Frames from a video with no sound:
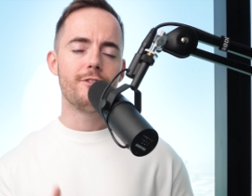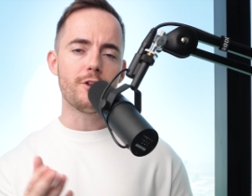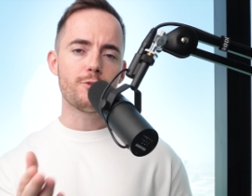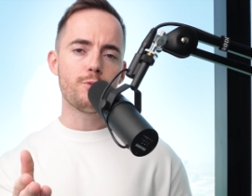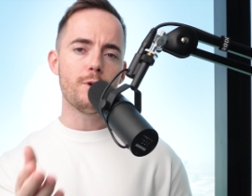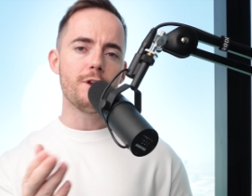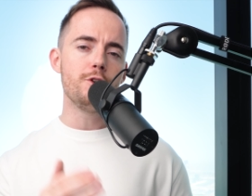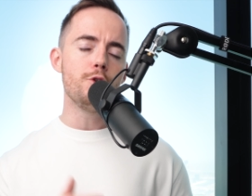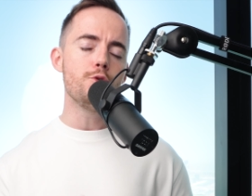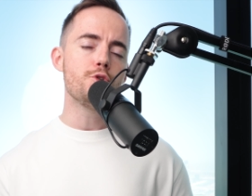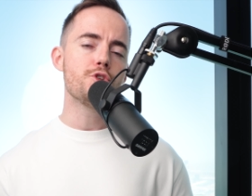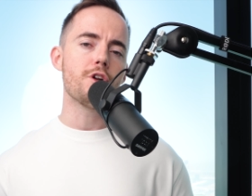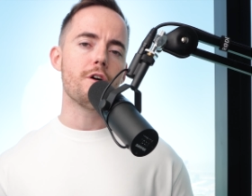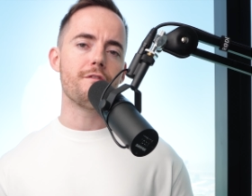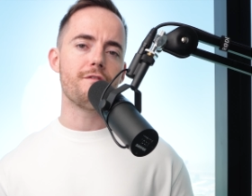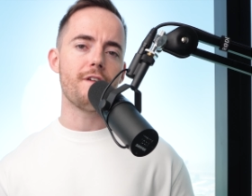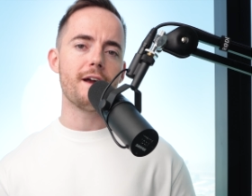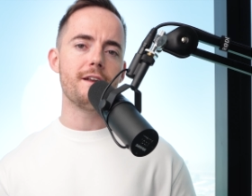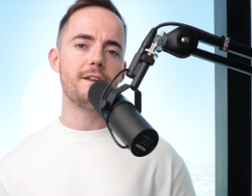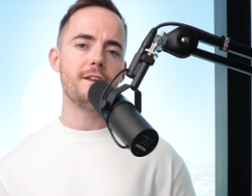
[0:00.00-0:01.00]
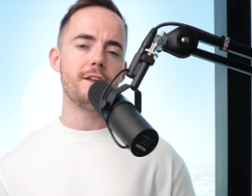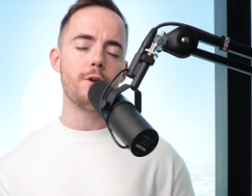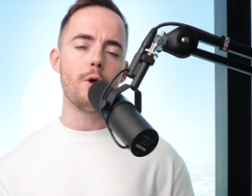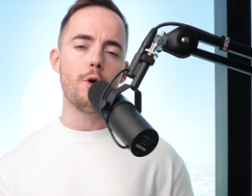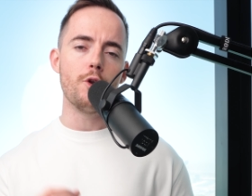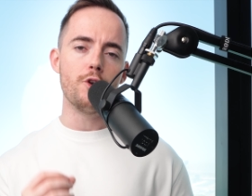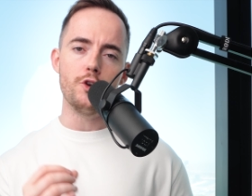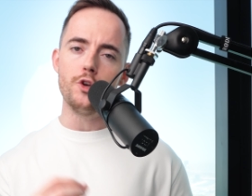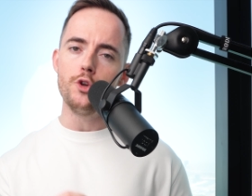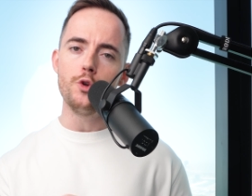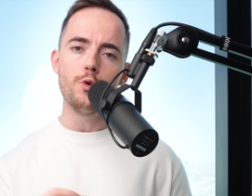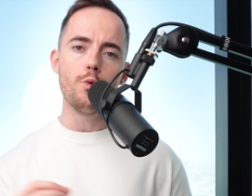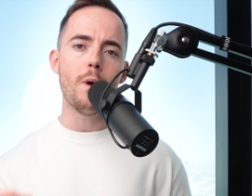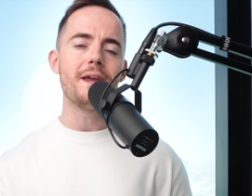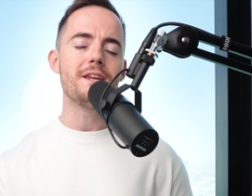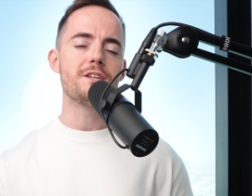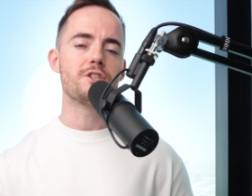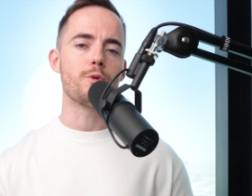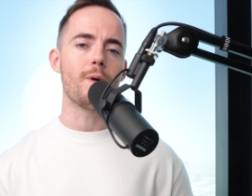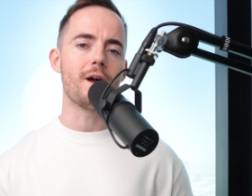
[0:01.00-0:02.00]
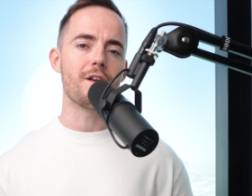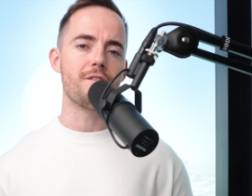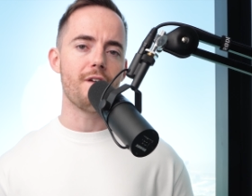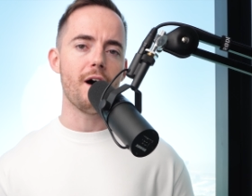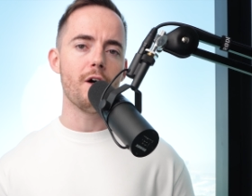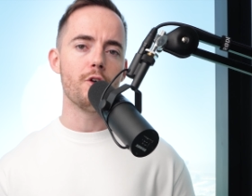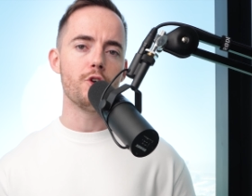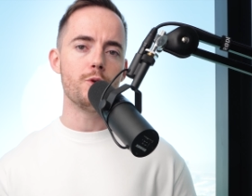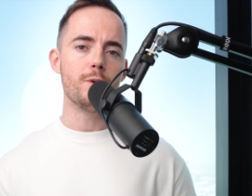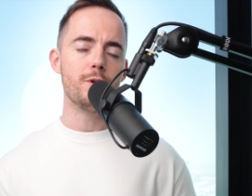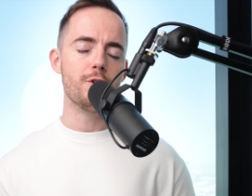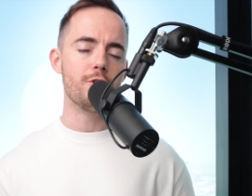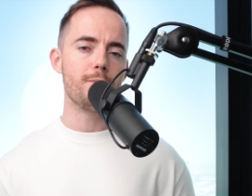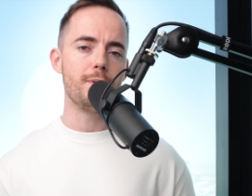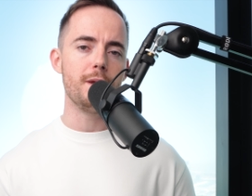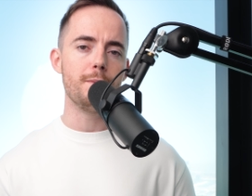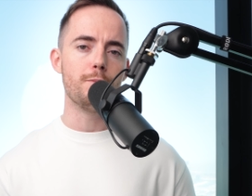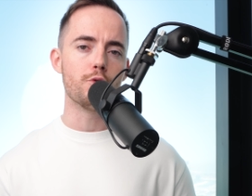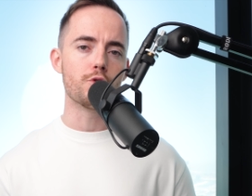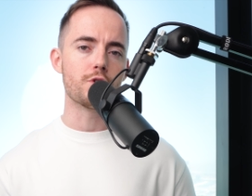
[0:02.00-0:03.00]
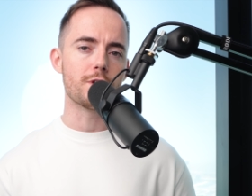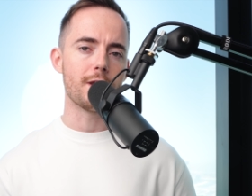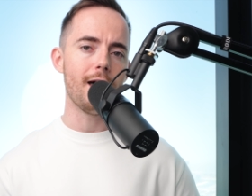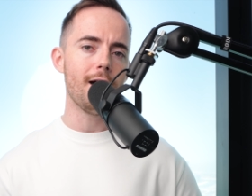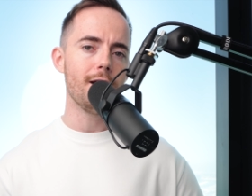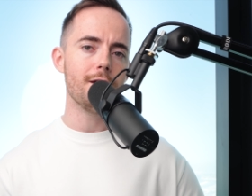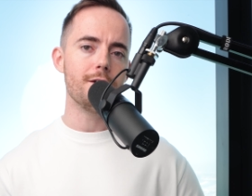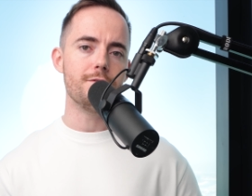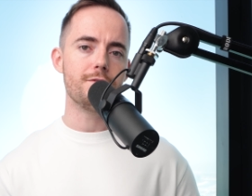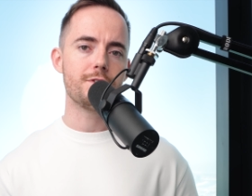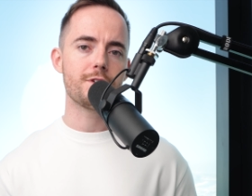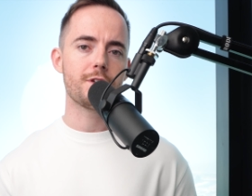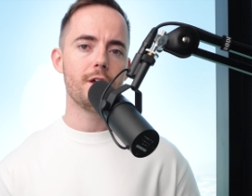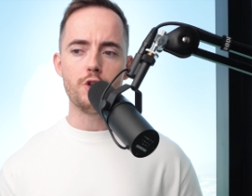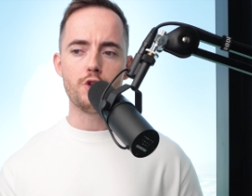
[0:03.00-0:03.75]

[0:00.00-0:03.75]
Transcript: that's when you start finding new ways to add value in other people's lives.